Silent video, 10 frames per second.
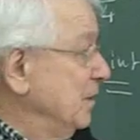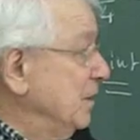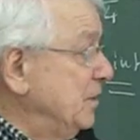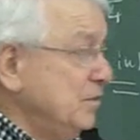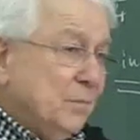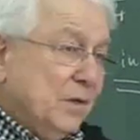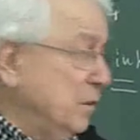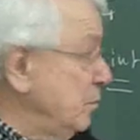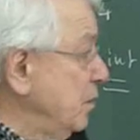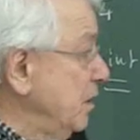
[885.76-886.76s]
that
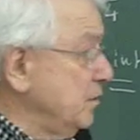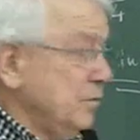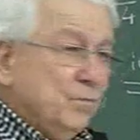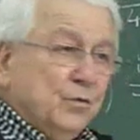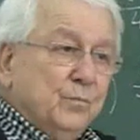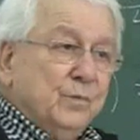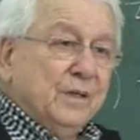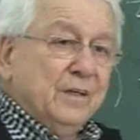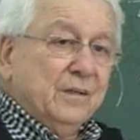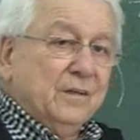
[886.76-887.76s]
symmetric part would
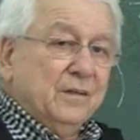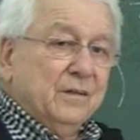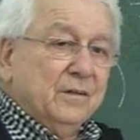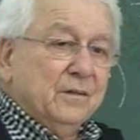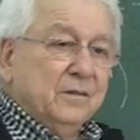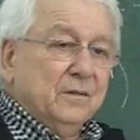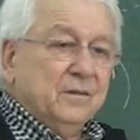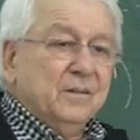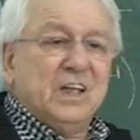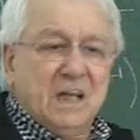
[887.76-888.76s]
be
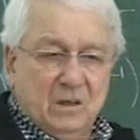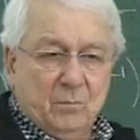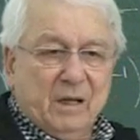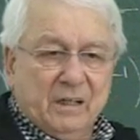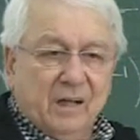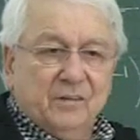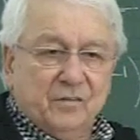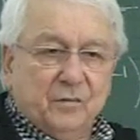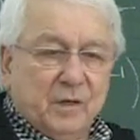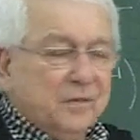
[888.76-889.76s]
uh, killed by the
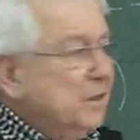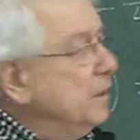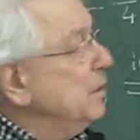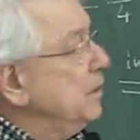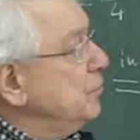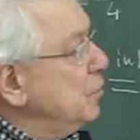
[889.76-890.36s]
antisymmetry in here.